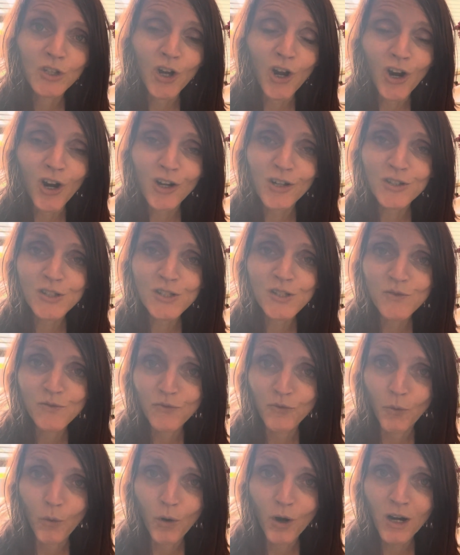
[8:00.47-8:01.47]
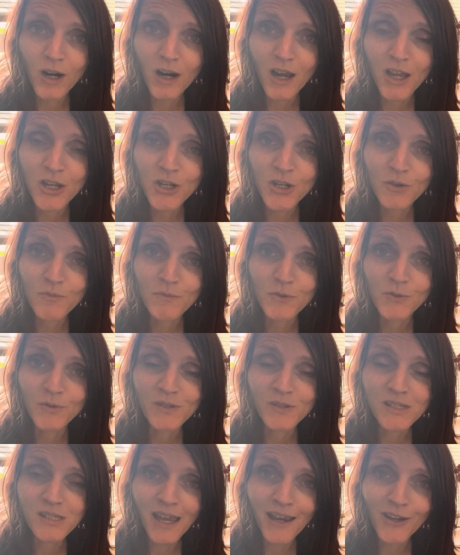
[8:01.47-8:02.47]
cards for a new moon
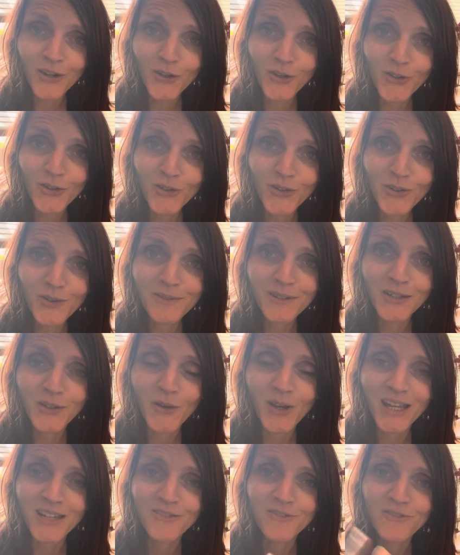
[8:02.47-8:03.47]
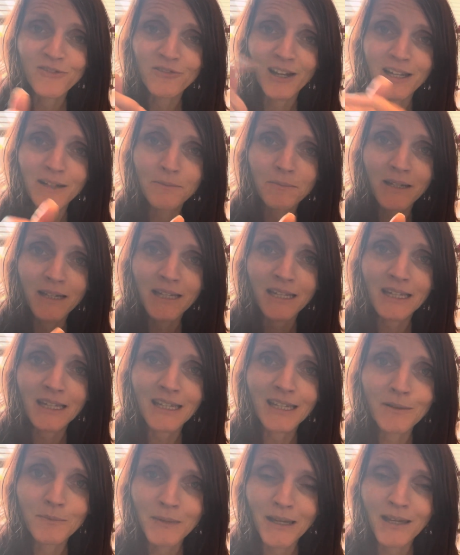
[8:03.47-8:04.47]
cycle, go ahead and find my
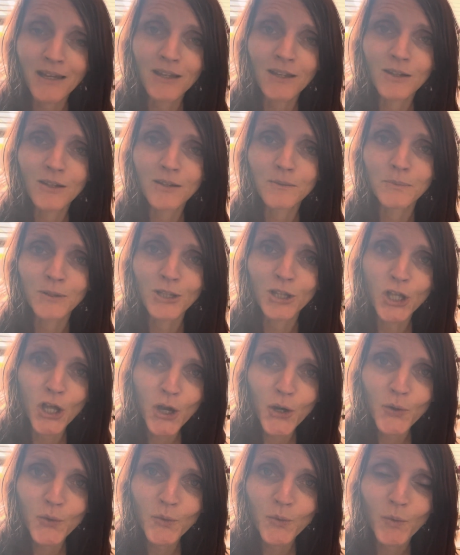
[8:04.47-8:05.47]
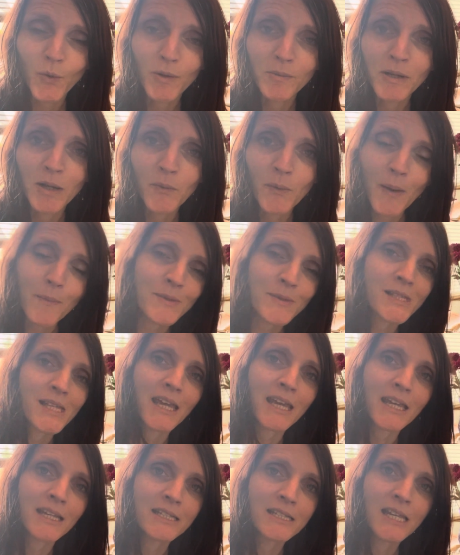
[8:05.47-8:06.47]
email below or my
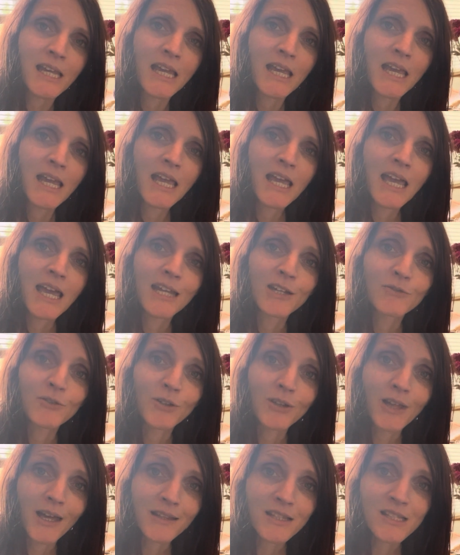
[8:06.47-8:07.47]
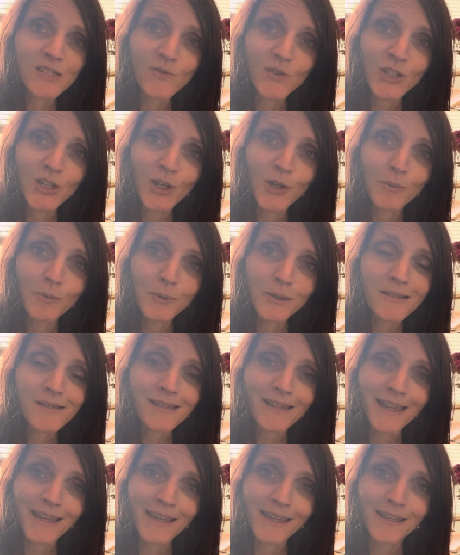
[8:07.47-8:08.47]
website. And if you like this video, please
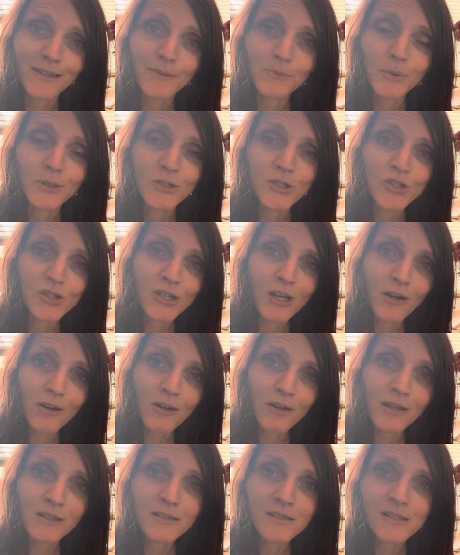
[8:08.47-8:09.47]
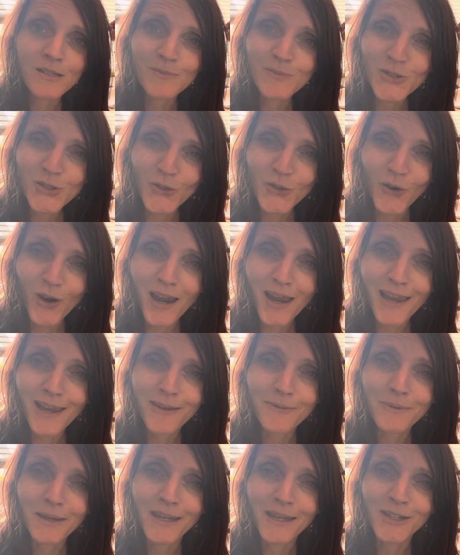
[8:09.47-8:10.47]
like it, please share it,
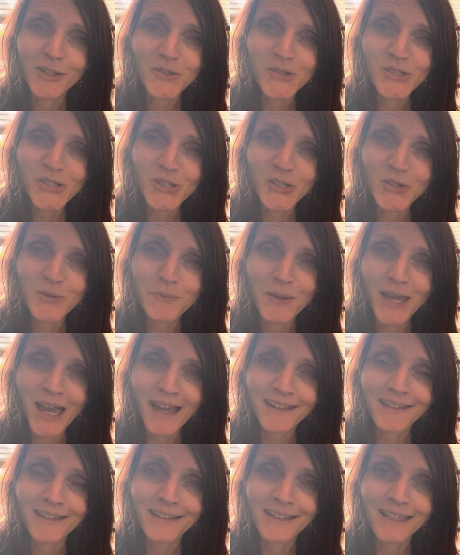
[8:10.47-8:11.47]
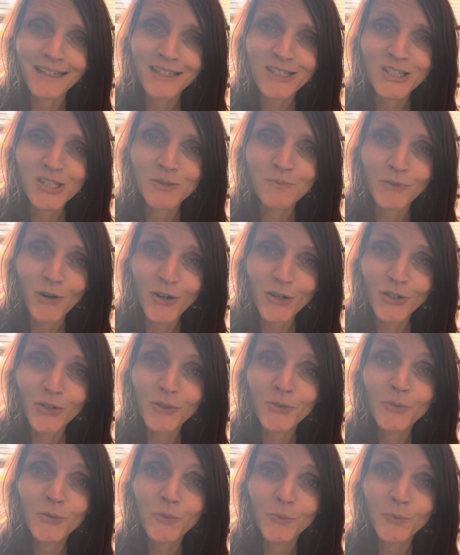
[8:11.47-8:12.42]
subscribe, and I'll see you back again tomorrow.